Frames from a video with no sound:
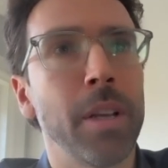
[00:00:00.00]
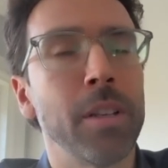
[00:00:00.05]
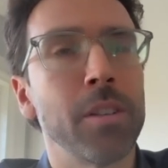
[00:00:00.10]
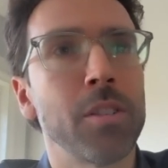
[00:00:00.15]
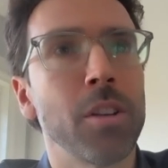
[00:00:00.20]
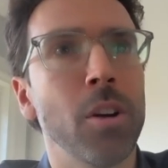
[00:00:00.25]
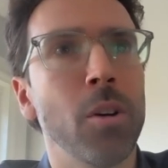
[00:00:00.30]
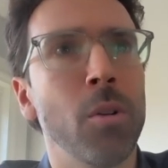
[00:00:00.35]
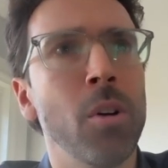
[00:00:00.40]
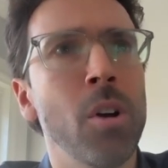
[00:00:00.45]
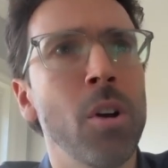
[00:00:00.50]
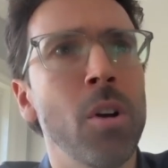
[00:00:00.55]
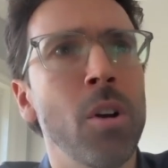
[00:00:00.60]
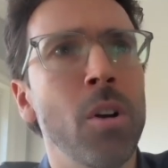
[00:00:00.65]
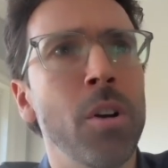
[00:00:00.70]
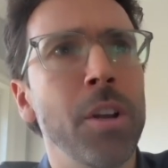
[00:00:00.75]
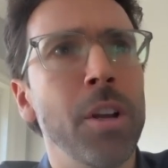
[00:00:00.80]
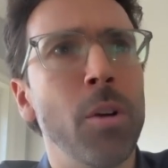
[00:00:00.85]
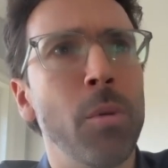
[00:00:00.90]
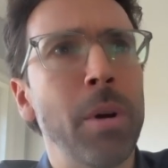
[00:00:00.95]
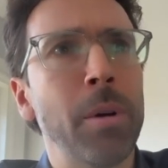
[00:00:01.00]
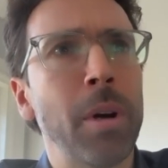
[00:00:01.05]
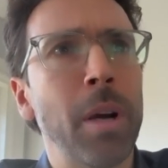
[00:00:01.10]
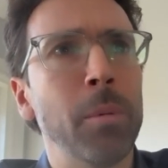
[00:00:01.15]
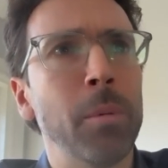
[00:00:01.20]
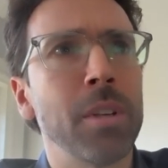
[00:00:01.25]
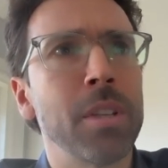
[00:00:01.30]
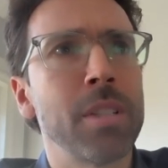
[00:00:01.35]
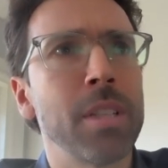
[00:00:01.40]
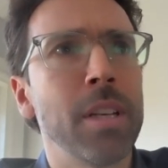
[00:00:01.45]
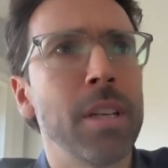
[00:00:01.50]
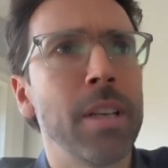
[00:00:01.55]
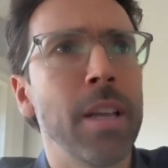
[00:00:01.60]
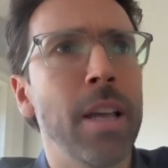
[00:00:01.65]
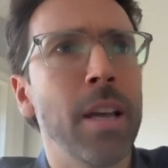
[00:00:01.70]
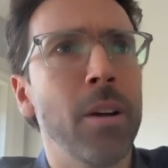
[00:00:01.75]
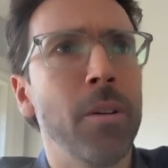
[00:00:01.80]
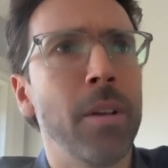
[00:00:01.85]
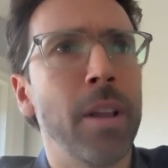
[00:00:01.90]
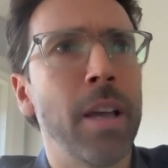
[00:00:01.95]
And so, we were able to sit
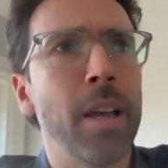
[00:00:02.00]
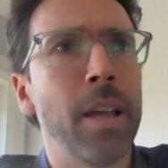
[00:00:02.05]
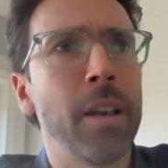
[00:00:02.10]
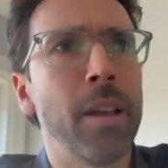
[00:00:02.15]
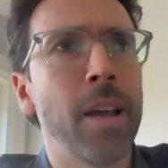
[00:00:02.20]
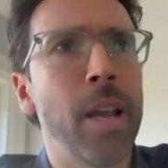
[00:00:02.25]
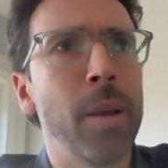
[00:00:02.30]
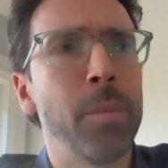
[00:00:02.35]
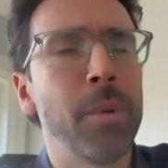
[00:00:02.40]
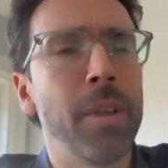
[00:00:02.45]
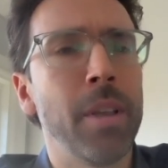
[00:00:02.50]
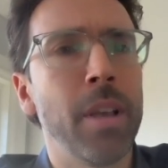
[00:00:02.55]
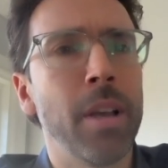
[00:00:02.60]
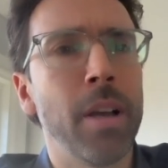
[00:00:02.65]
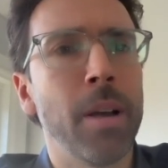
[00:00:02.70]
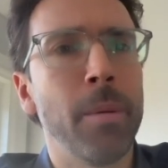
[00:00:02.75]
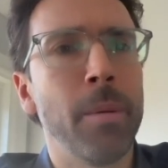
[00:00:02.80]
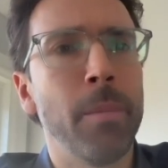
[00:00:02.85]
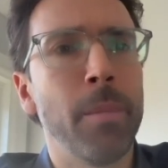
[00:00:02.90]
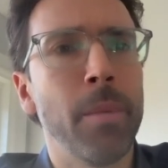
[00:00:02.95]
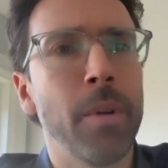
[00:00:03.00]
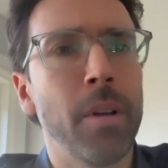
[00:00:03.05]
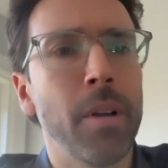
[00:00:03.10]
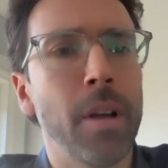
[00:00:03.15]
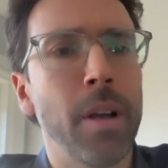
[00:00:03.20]
down at 9 p.m.